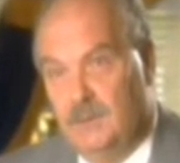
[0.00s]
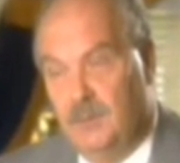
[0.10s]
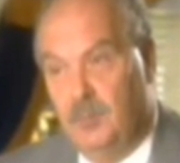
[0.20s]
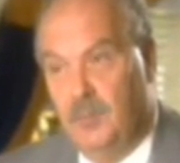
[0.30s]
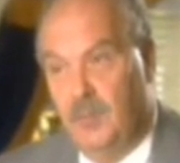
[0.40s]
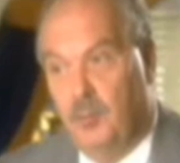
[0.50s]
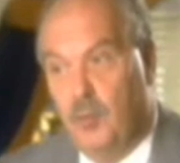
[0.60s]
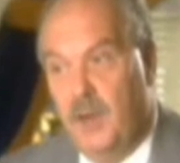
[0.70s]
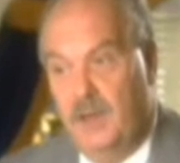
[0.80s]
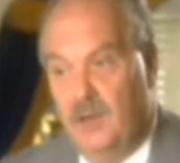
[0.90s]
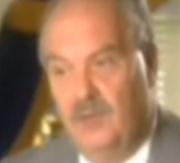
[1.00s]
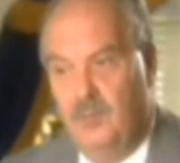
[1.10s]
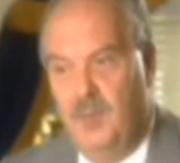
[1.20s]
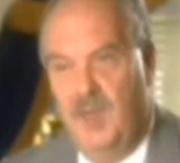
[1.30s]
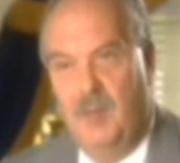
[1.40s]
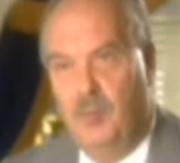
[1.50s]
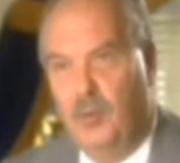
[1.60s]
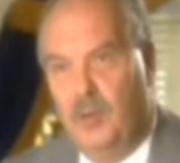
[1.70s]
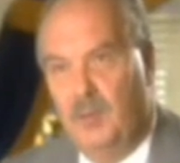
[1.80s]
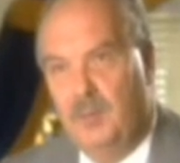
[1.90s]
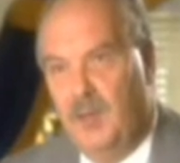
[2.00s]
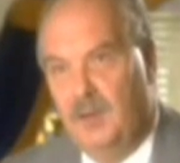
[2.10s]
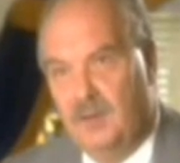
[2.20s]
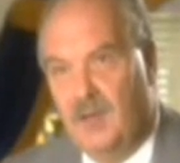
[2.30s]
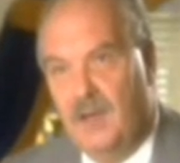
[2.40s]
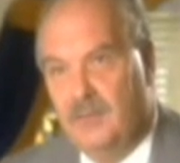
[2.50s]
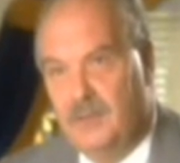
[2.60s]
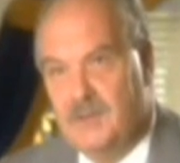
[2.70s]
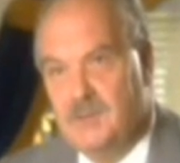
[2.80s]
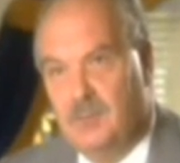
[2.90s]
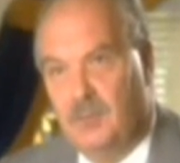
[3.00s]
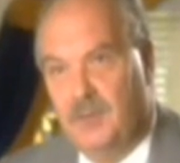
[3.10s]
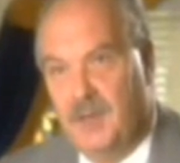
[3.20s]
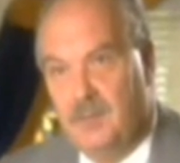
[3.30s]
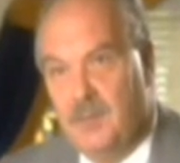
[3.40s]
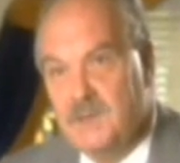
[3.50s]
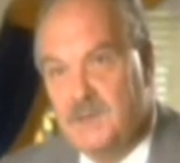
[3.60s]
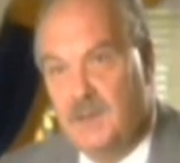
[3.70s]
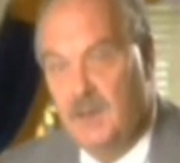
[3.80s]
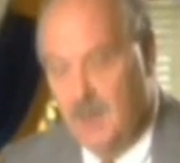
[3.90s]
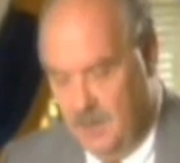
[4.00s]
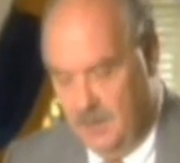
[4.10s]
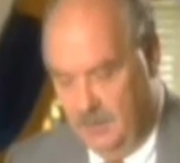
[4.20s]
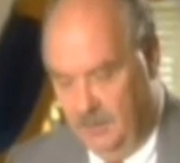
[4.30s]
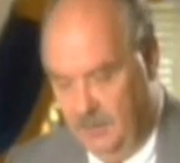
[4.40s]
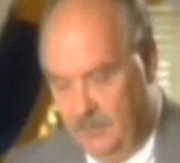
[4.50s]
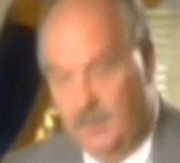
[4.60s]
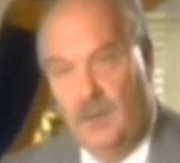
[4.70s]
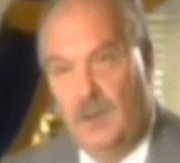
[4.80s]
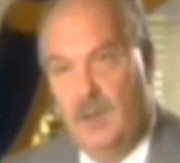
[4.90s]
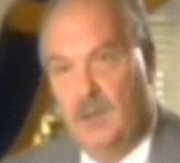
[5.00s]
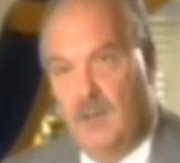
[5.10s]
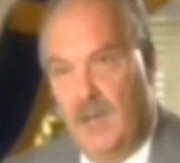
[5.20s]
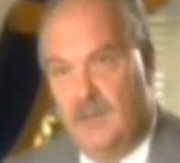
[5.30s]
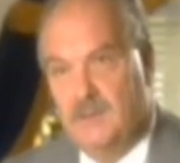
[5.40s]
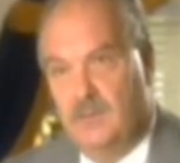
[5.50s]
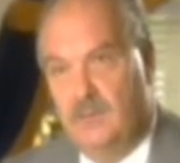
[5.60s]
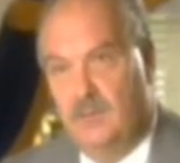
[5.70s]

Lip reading: The point of being born and being alive in this world. They'd missed it, and they'd lived lives of